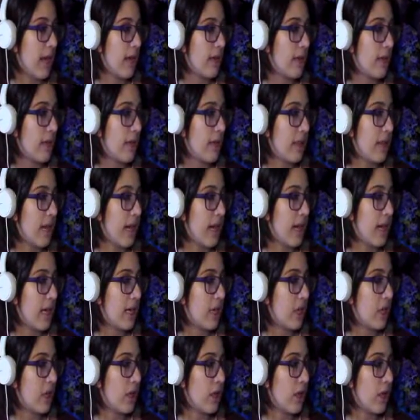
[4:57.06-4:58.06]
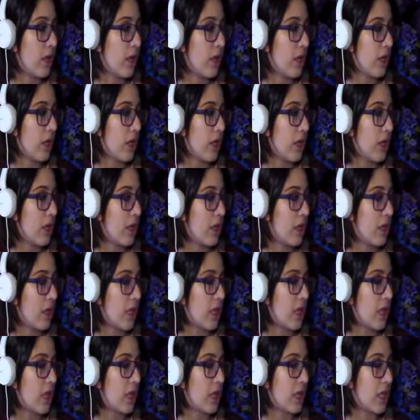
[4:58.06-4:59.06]
Ah, thank you.
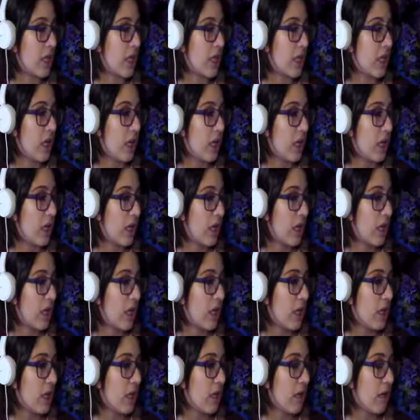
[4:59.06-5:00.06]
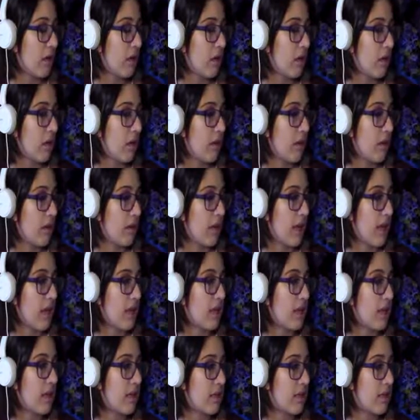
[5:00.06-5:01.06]
Thank you.
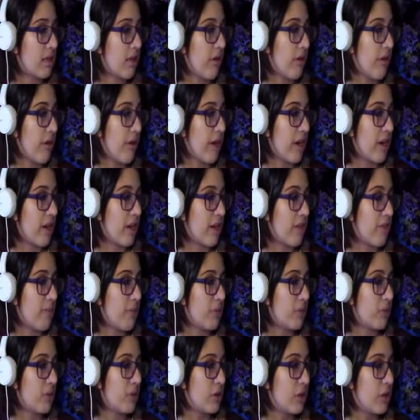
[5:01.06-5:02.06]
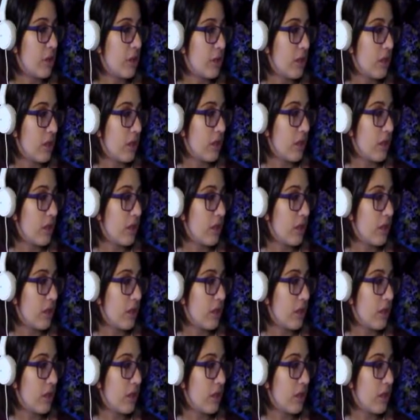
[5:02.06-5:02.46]
Thank you so very much.